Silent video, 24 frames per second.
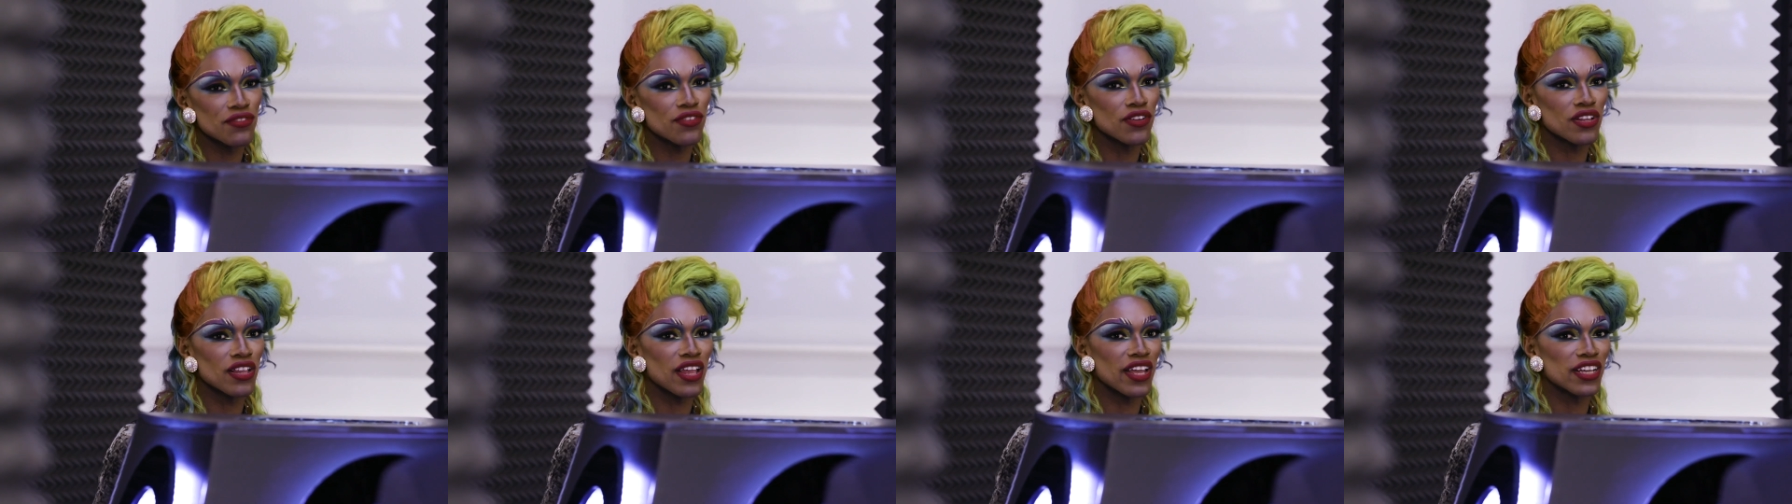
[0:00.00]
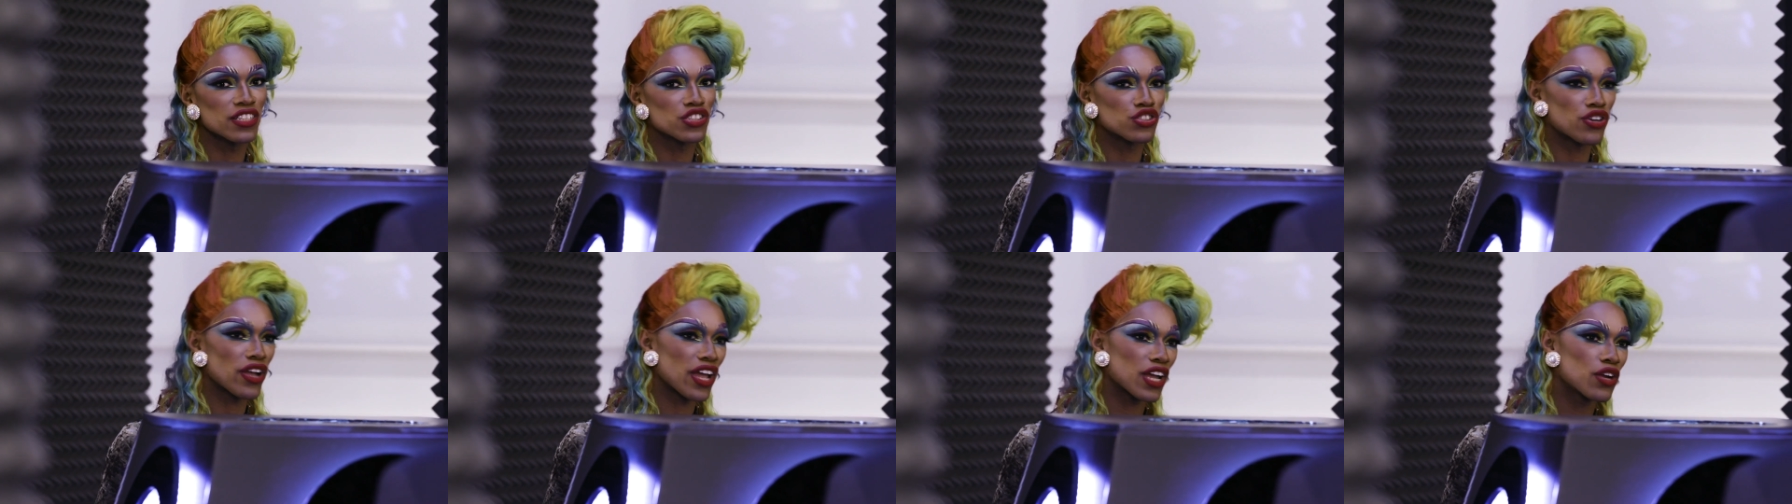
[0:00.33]
feel
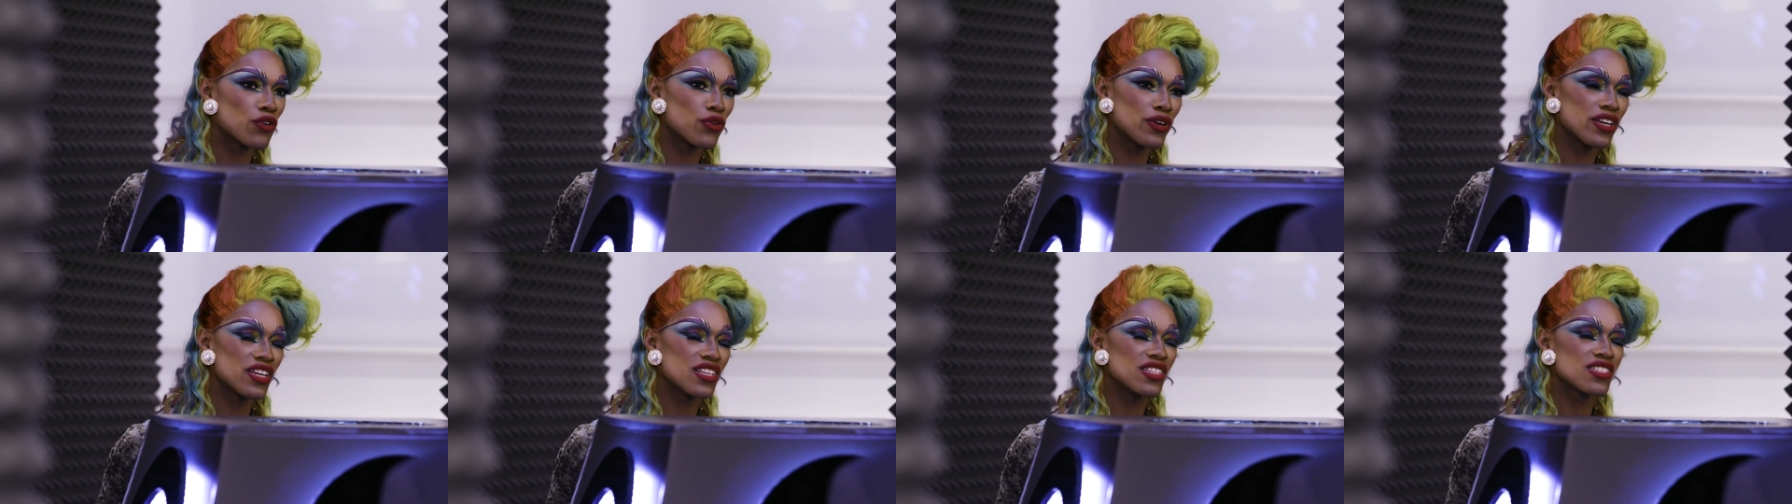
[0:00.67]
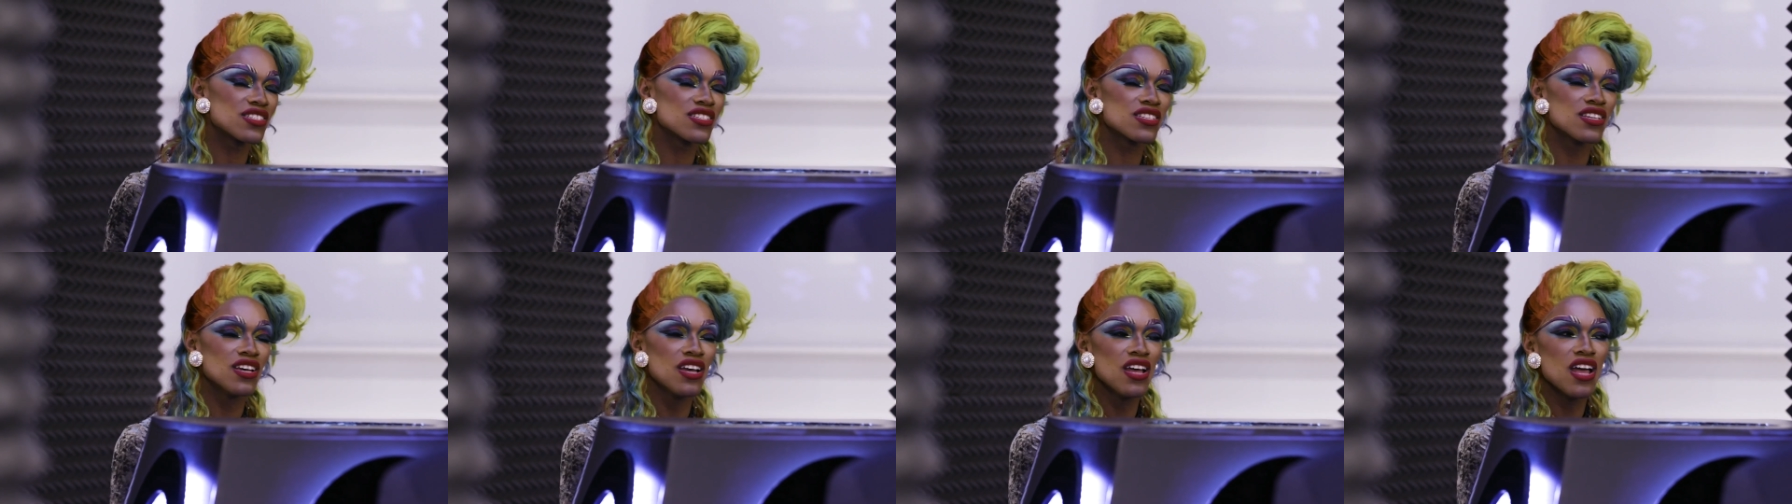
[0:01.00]
like drag
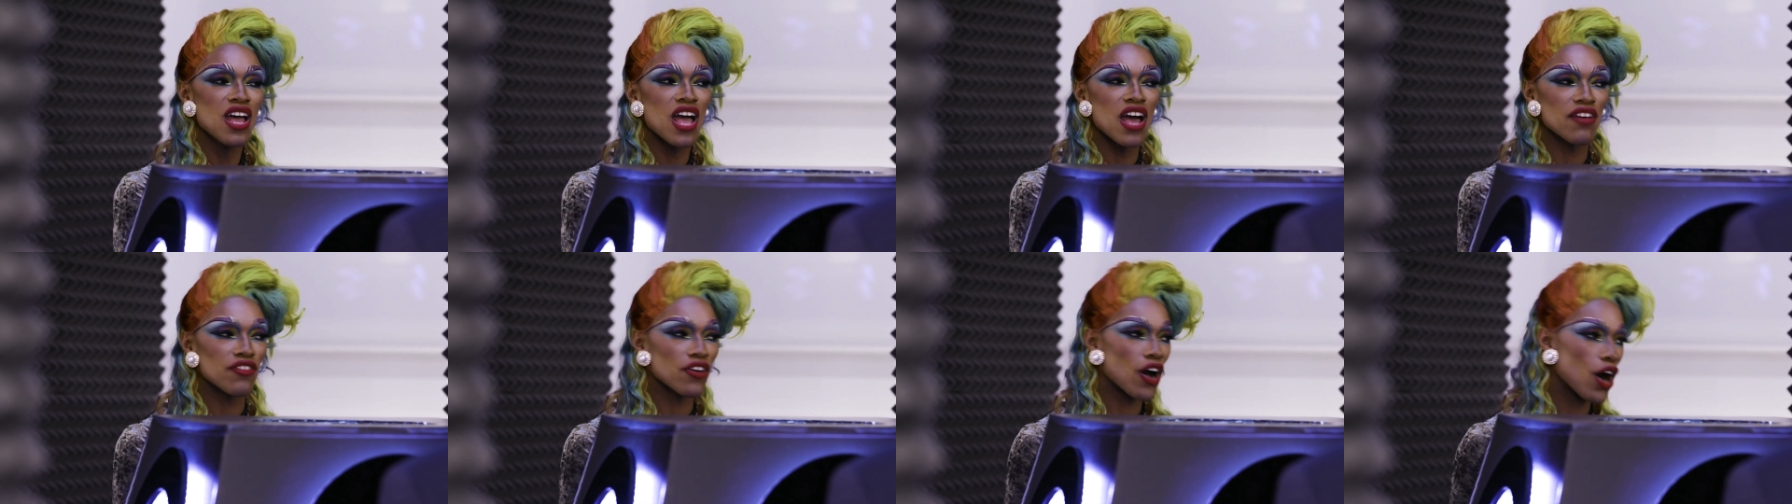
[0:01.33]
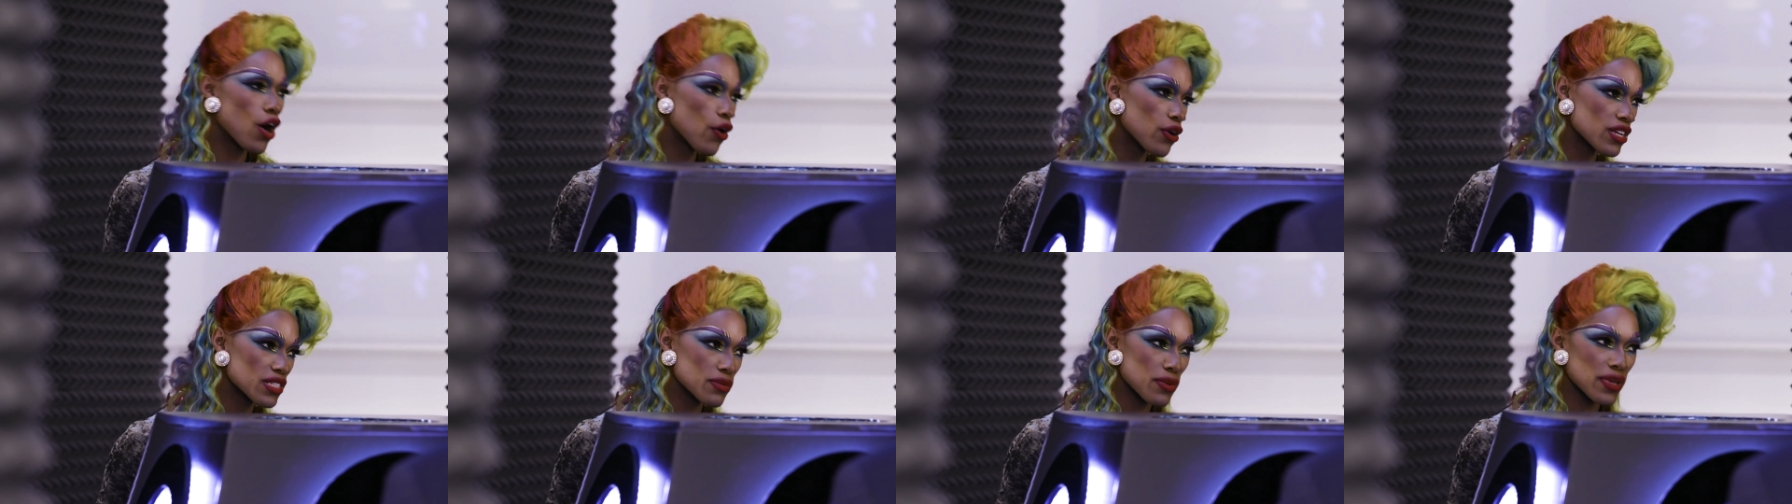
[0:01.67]
queens have
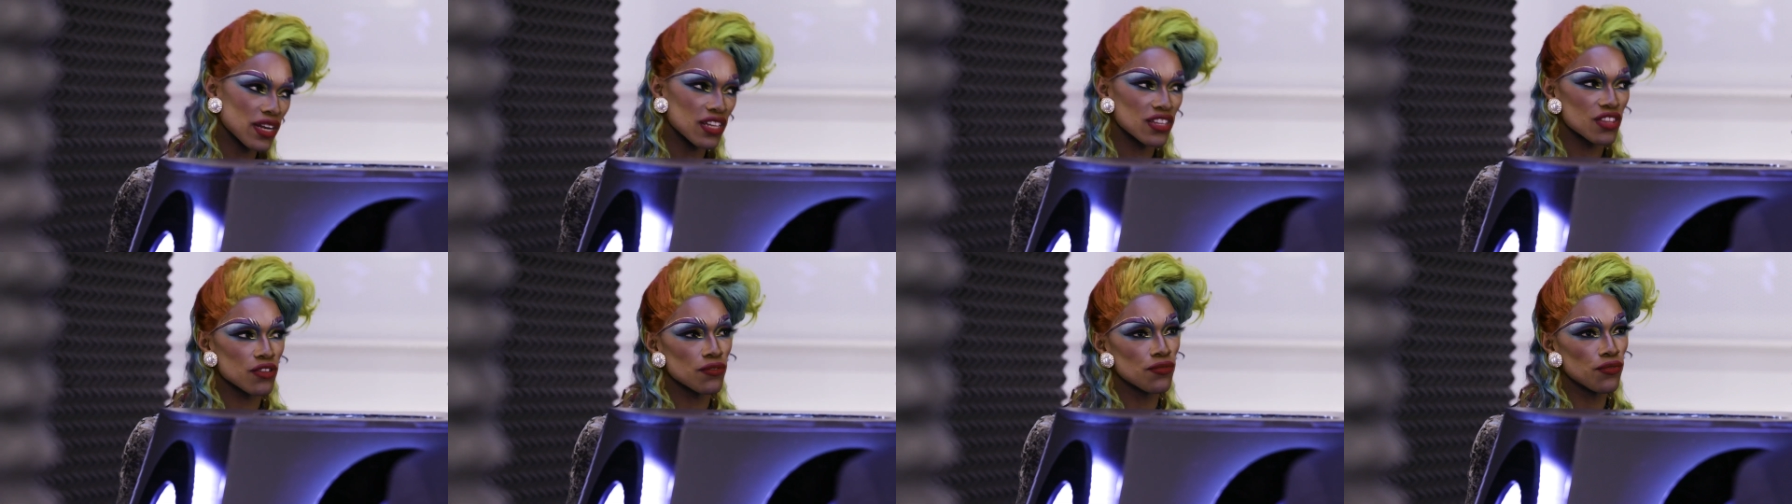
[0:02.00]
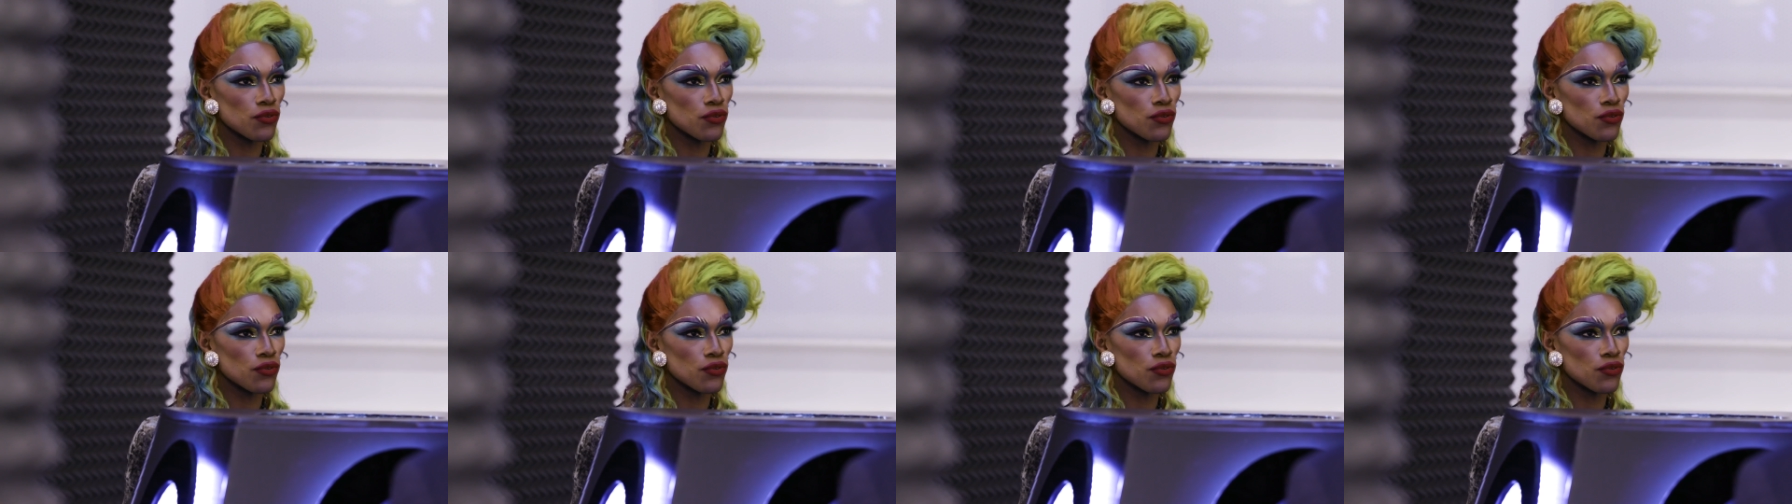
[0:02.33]
always been at the